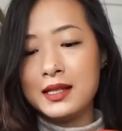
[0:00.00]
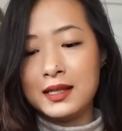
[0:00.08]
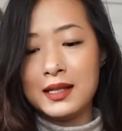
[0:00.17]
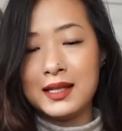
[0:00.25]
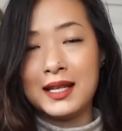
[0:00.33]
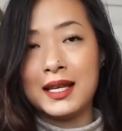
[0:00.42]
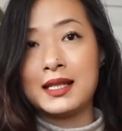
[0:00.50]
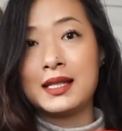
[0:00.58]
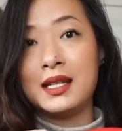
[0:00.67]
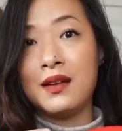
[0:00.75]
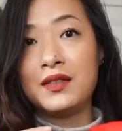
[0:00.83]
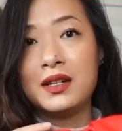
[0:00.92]
this doesn't get
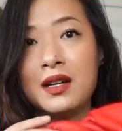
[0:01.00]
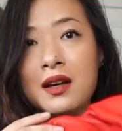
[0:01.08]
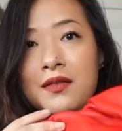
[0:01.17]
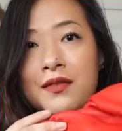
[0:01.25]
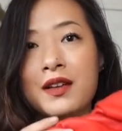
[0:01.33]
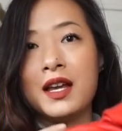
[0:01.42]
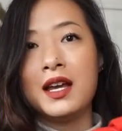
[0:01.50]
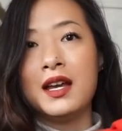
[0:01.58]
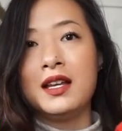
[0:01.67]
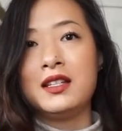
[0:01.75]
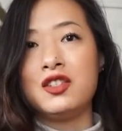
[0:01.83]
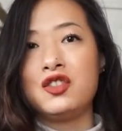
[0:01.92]
stuffed enough,
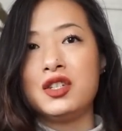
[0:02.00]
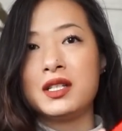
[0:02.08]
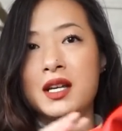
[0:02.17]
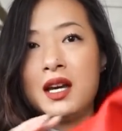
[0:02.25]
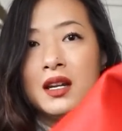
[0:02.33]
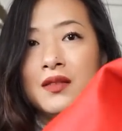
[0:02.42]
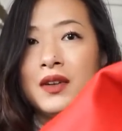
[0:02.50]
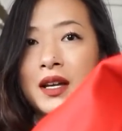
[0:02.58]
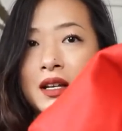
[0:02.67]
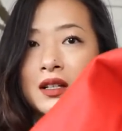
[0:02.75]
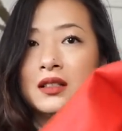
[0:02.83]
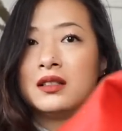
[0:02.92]
this just kind of
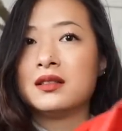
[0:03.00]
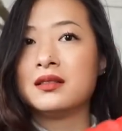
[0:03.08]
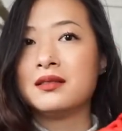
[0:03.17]
like